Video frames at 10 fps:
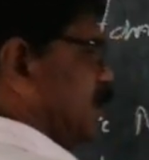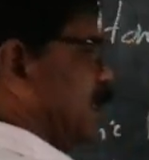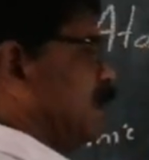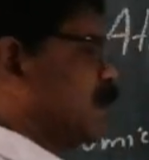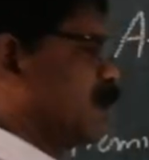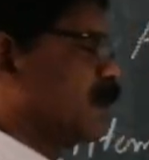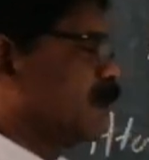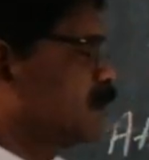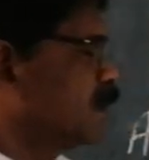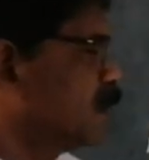Then
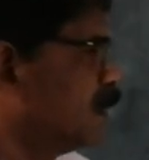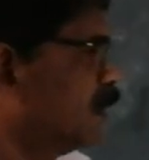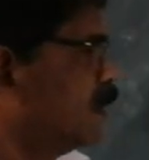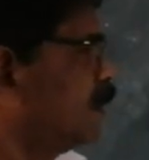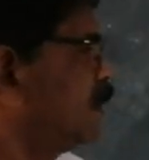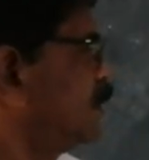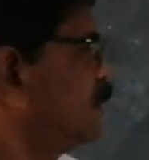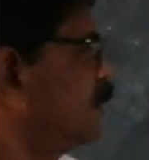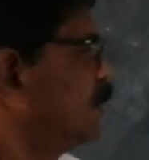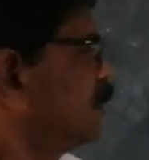there
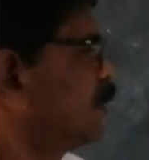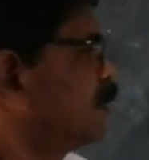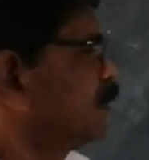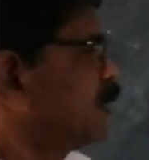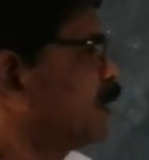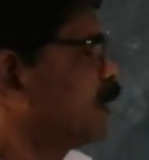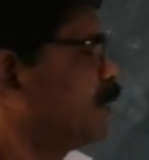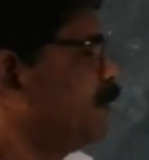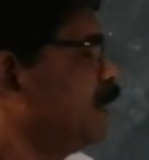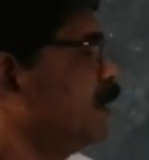are
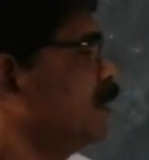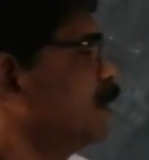many